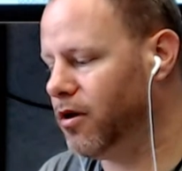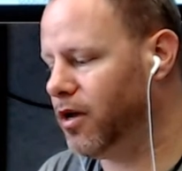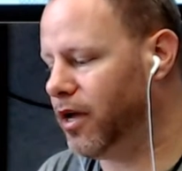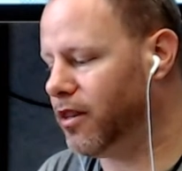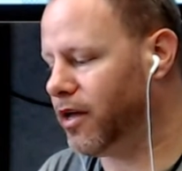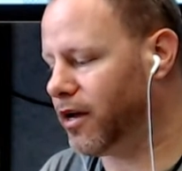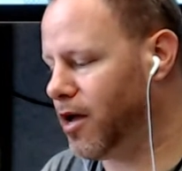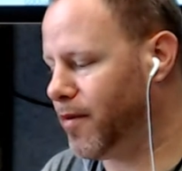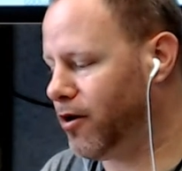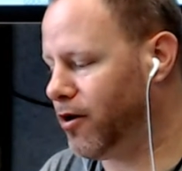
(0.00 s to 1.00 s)
and that
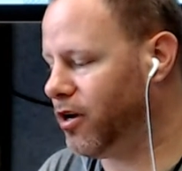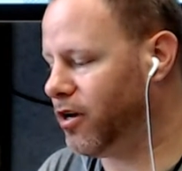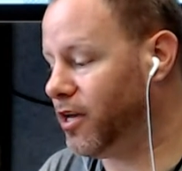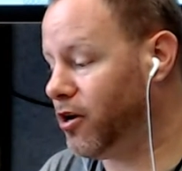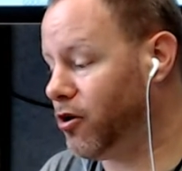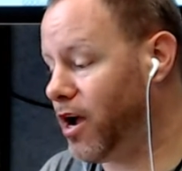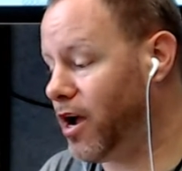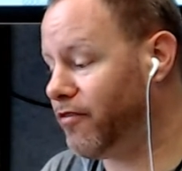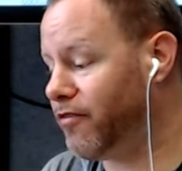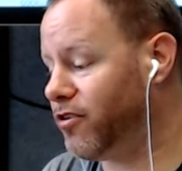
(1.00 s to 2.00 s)
came out a year
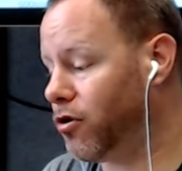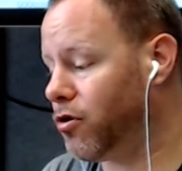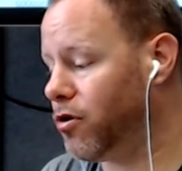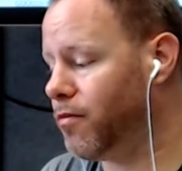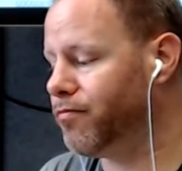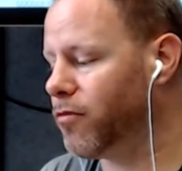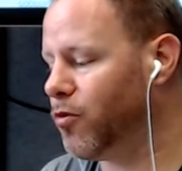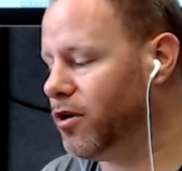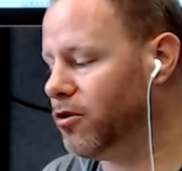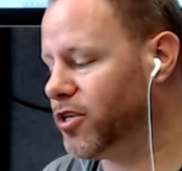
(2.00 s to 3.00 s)
after
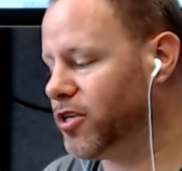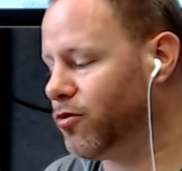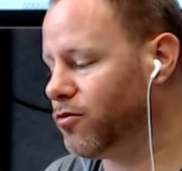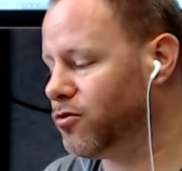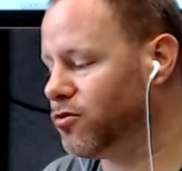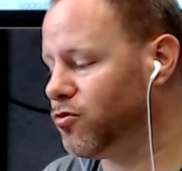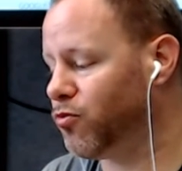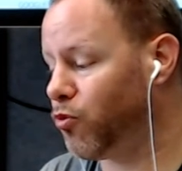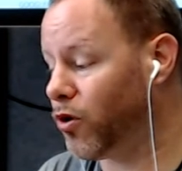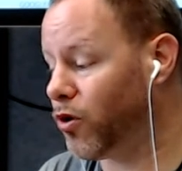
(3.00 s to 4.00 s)
Windows 8 was
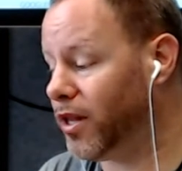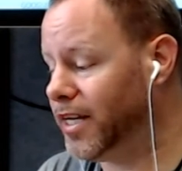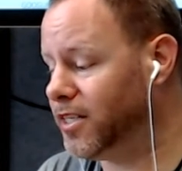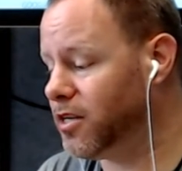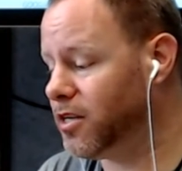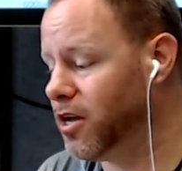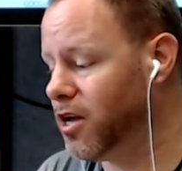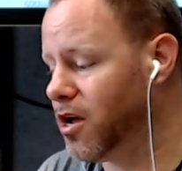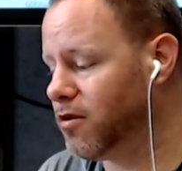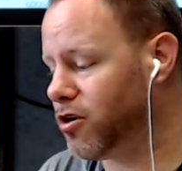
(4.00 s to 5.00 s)
released.
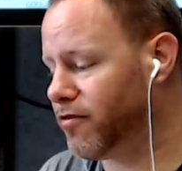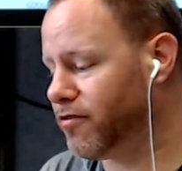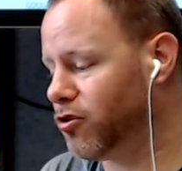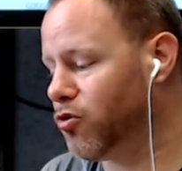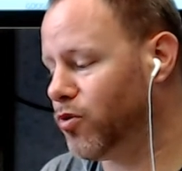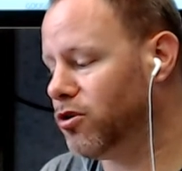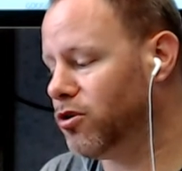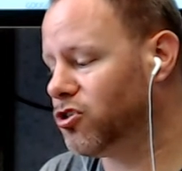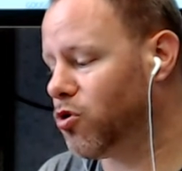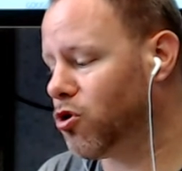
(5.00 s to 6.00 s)
It's offered through the Windows
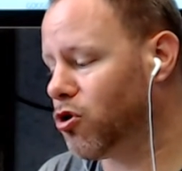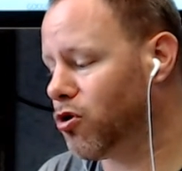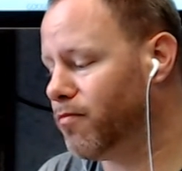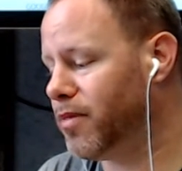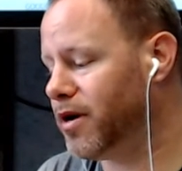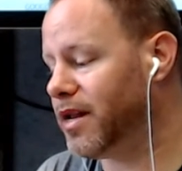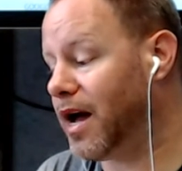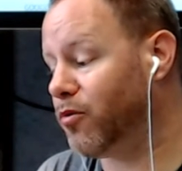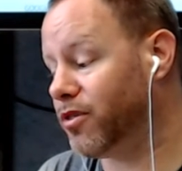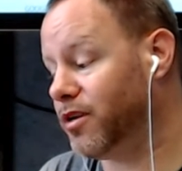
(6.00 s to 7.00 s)
Store, but
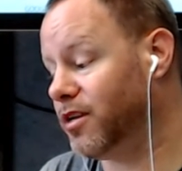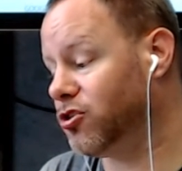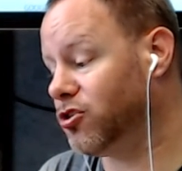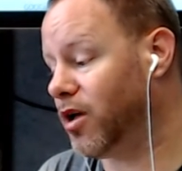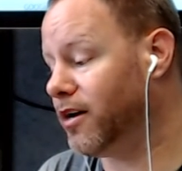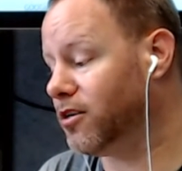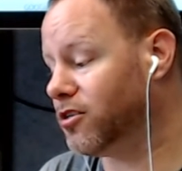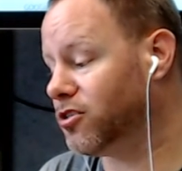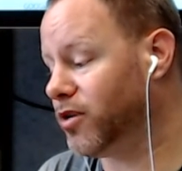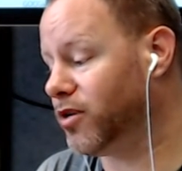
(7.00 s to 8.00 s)
not with a digital
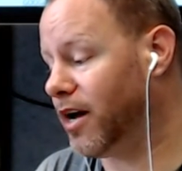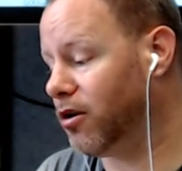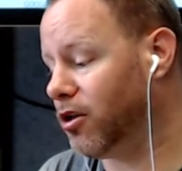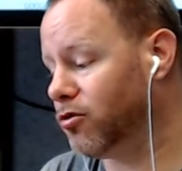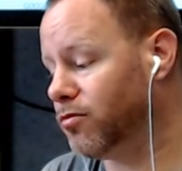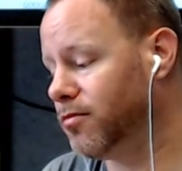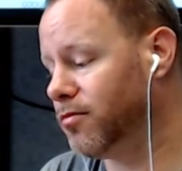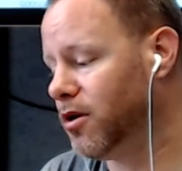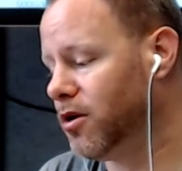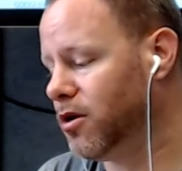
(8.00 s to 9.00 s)
ISO download.
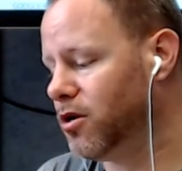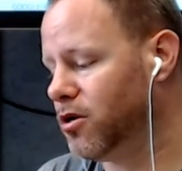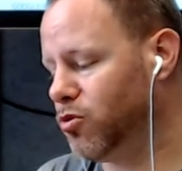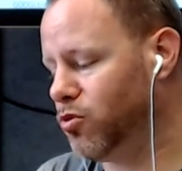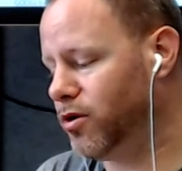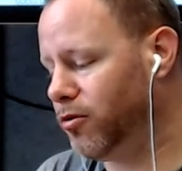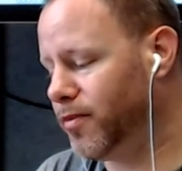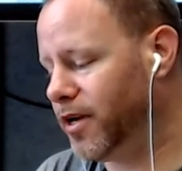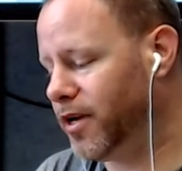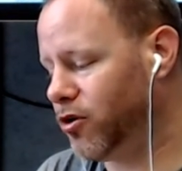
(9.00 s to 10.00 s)
So it'll
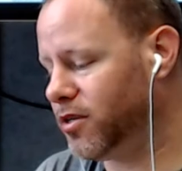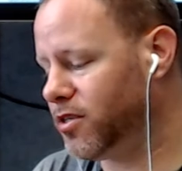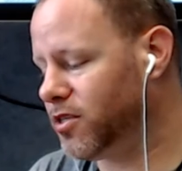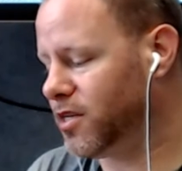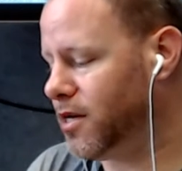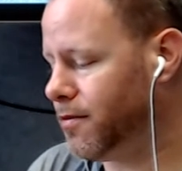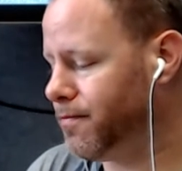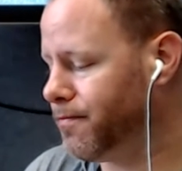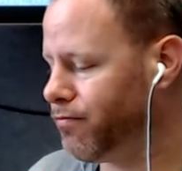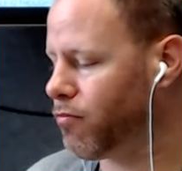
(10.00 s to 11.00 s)
be curious to see
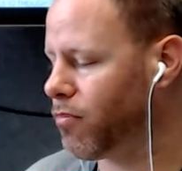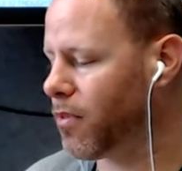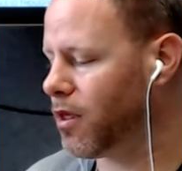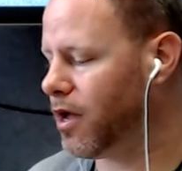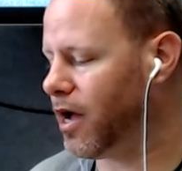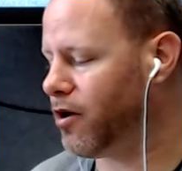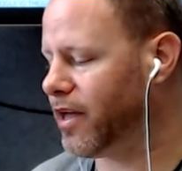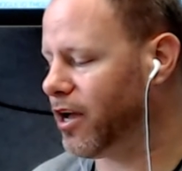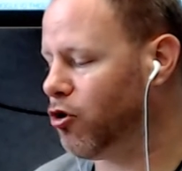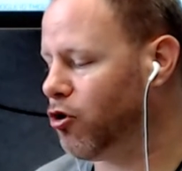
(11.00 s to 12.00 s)
how they
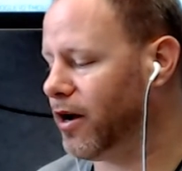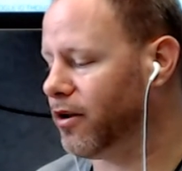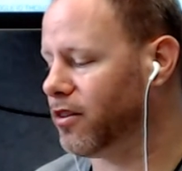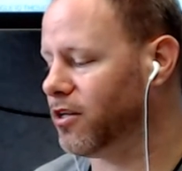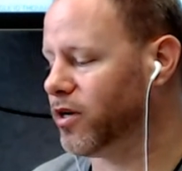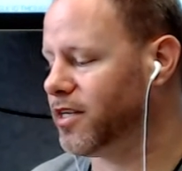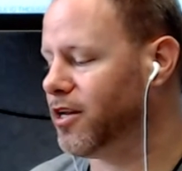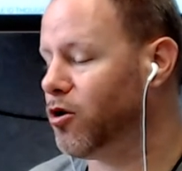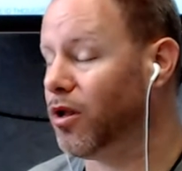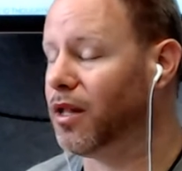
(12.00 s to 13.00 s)
go about it this way, because I
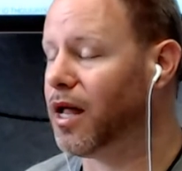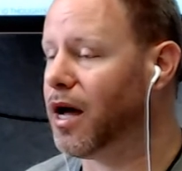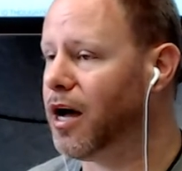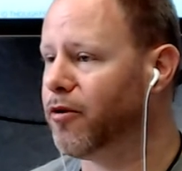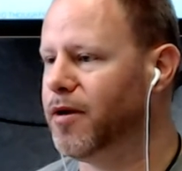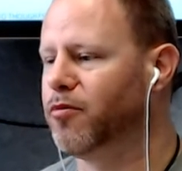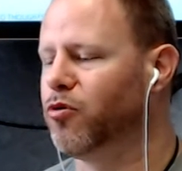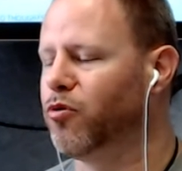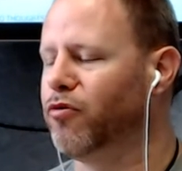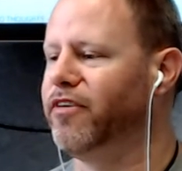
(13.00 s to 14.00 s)
know a lot of people
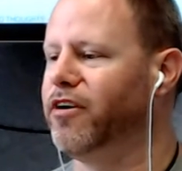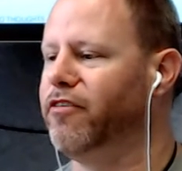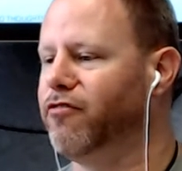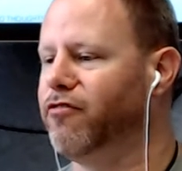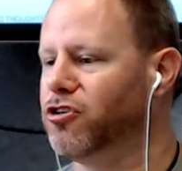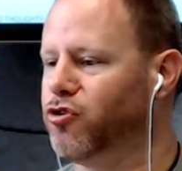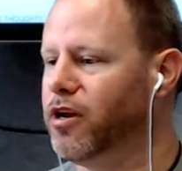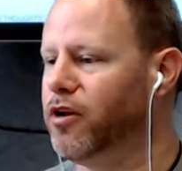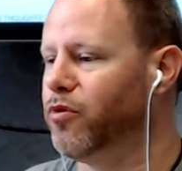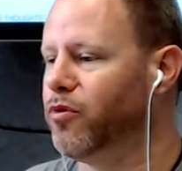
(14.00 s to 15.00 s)
were very
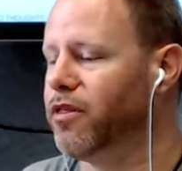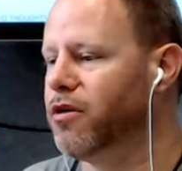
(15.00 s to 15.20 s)
frustrated with